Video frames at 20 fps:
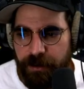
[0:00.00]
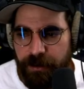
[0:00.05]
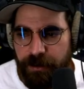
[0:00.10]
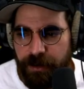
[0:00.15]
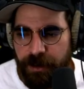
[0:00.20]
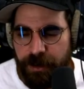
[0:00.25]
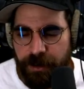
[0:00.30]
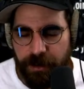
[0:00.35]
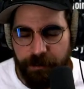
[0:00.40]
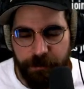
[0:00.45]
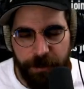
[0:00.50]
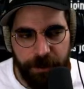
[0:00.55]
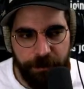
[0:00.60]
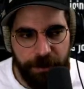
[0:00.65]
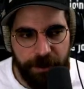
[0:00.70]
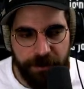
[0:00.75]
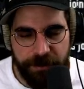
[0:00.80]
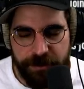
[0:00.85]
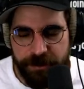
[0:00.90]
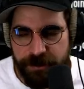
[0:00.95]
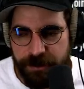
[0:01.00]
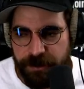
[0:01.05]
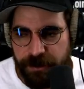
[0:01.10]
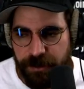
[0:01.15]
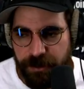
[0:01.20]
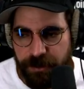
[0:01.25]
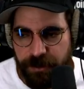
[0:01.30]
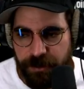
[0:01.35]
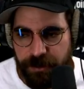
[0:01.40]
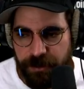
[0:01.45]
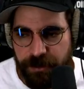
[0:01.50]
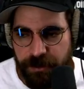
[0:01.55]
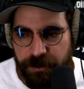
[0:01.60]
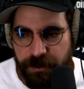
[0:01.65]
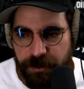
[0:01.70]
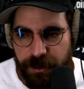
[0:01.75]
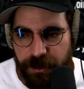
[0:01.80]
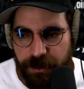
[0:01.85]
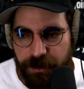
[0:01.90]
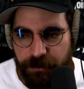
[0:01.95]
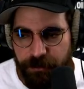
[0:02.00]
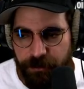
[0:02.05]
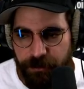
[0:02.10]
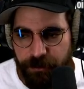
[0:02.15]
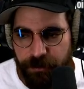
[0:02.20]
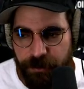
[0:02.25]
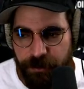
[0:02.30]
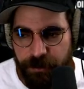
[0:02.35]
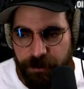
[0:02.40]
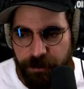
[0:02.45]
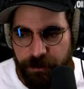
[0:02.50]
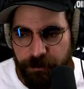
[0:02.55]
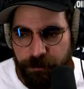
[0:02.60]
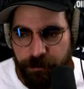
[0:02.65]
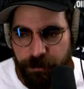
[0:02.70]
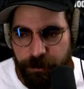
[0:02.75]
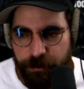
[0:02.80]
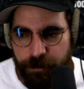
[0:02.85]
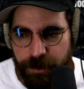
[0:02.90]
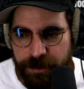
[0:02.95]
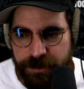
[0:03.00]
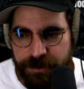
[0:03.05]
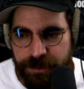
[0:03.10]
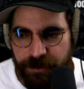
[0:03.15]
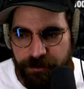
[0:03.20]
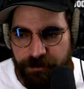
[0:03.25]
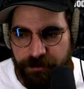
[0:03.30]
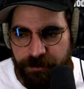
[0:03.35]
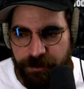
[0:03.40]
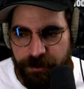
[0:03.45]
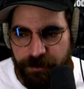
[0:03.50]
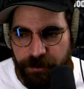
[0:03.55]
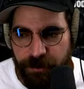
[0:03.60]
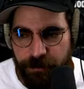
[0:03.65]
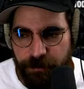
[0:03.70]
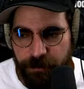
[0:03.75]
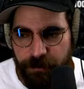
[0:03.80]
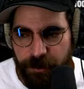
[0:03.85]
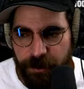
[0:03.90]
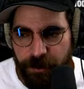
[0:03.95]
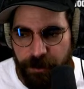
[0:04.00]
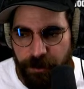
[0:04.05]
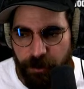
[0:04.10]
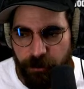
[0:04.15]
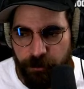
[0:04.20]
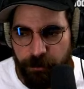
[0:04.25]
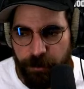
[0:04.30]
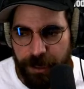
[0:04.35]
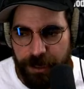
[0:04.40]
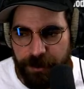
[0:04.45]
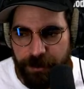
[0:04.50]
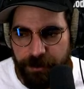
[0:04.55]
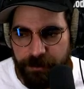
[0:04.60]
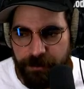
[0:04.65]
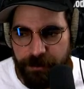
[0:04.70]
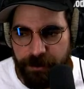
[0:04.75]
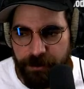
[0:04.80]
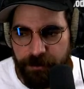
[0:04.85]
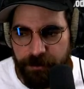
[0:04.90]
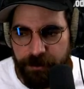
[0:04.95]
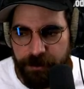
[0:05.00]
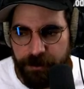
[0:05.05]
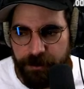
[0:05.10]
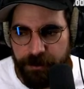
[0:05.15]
Yeah, maybe it's. I need to put myself under a hot blanket later.